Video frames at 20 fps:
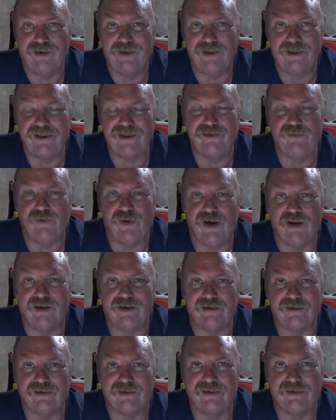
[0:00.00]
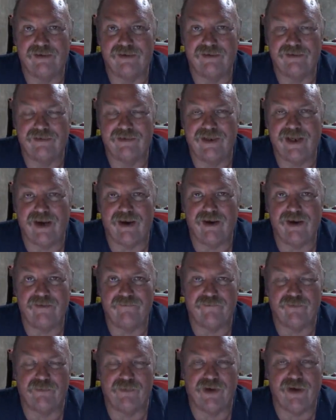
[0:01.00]
you want Gary
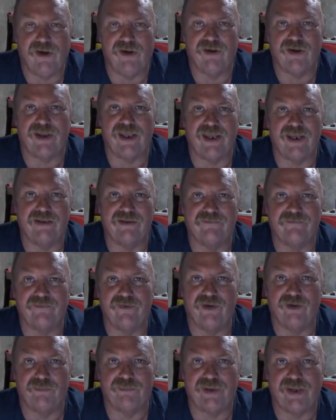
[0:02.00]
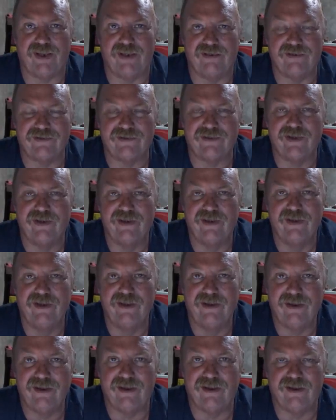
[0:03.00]
from Kong King in the Philippines
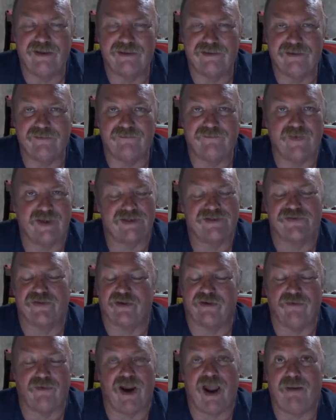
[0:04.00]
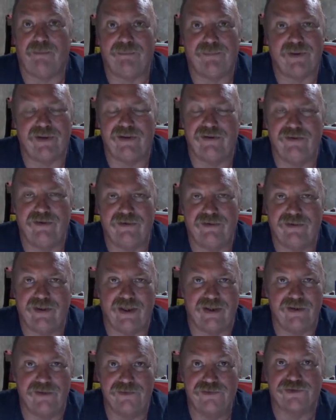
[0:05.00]
to fix the crap that
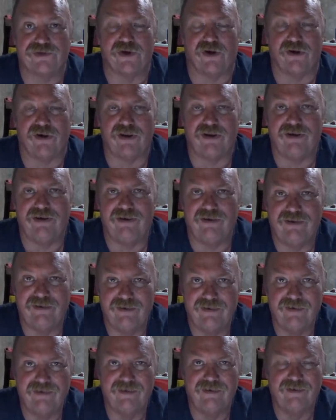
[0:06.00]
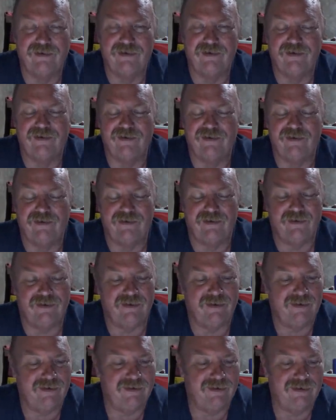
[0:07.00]
you started.
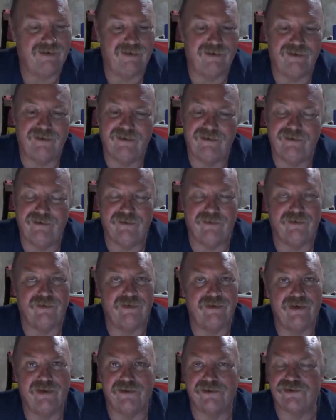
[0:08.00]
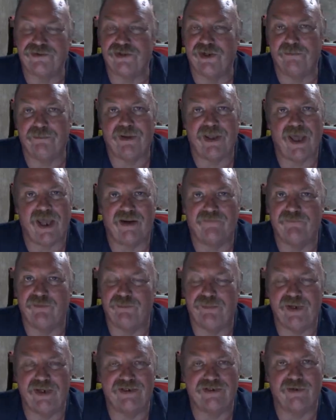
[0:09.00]
You're some kind of a
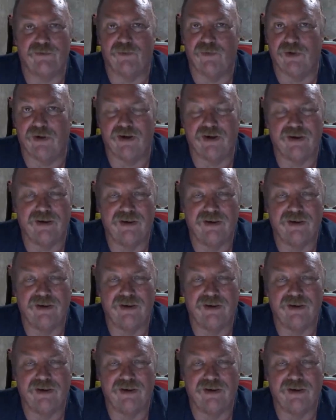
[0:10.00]
piece of work.